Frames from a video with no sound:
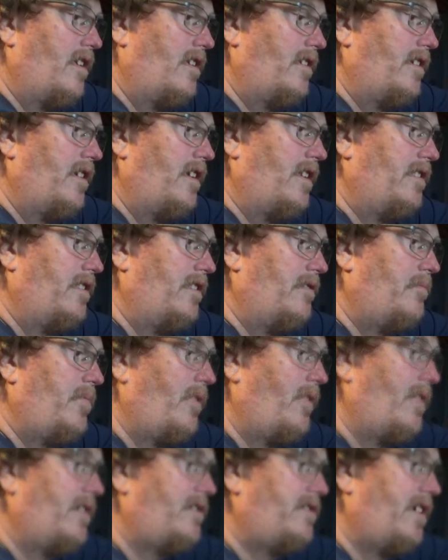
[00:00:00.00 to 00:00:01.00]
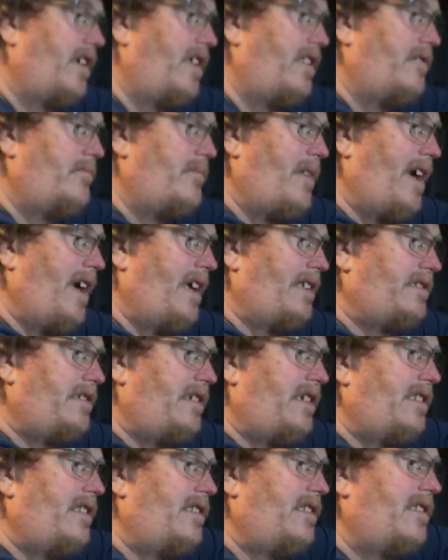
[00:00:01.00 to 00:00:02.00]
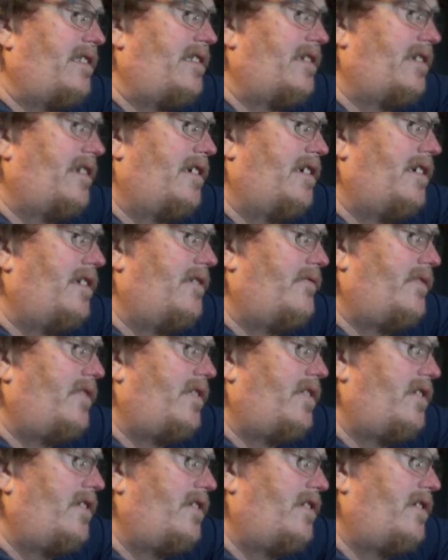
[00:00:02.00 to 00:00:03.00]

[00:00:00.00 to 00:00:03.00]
getting the parts out of the basket. The cover,